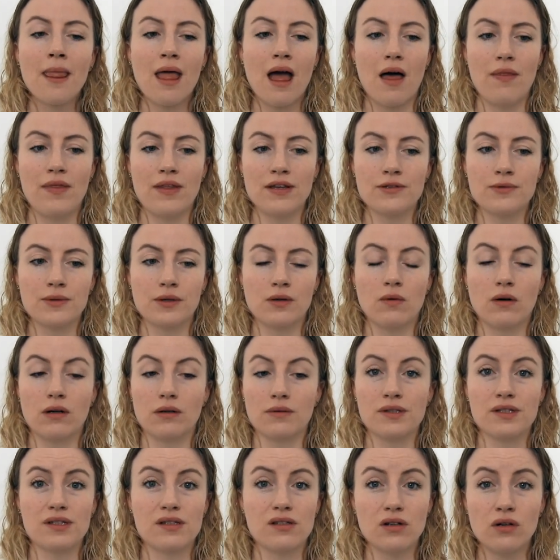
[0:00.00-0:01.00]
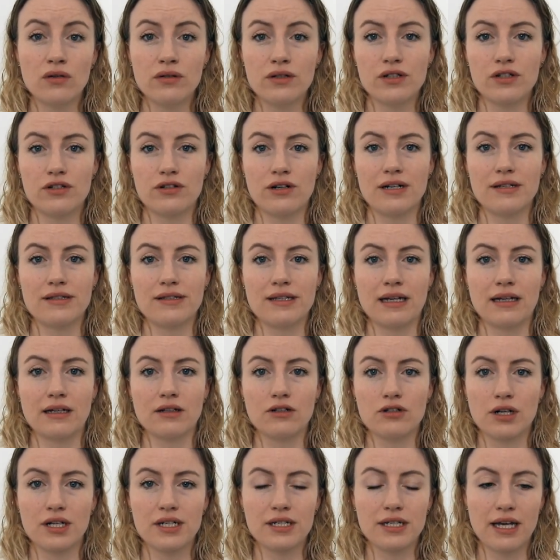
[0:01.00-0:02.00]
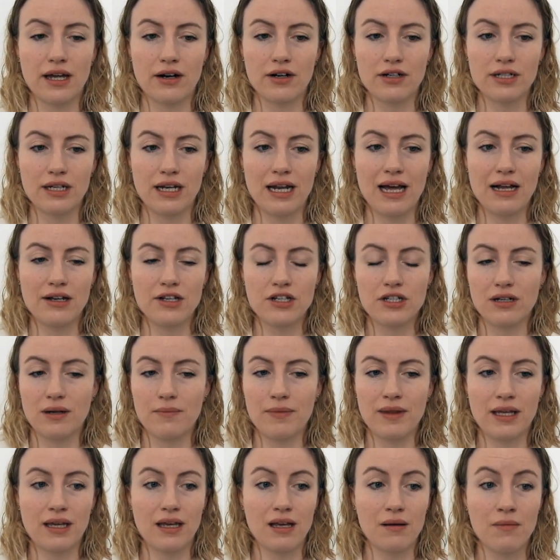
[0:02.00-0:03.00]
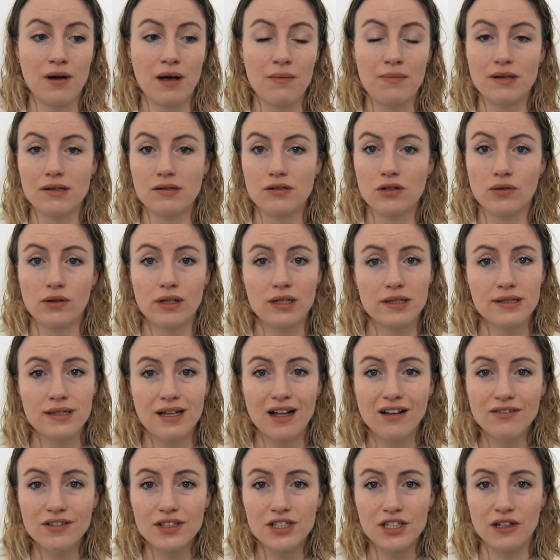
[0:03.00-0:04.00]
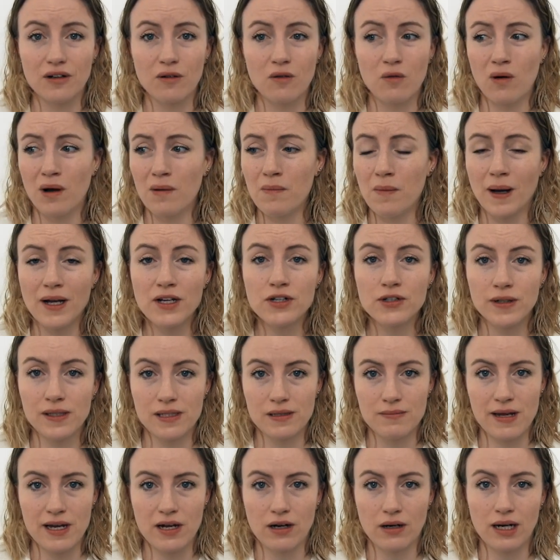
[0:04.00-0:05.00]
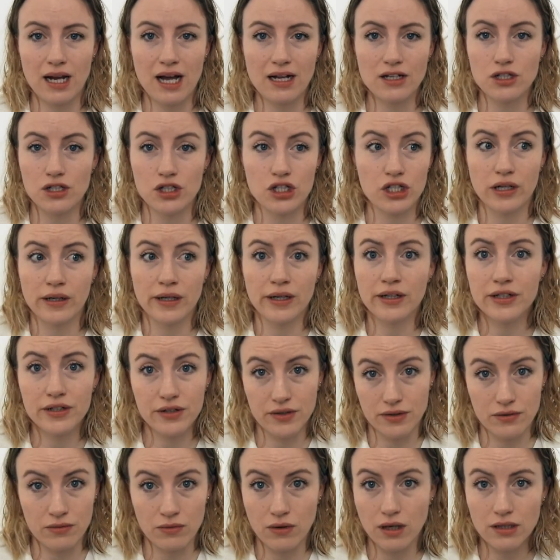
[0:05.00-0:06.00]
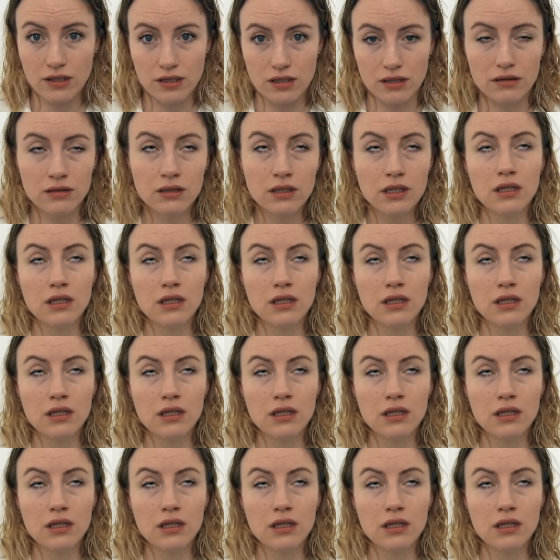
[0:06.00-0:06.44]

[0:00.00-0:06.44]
And this one was so distressing, trying to get her to latch, and I'm thinking, am I being totally selfish here? Why am I trying to make her latch and she clearly doesn't want to?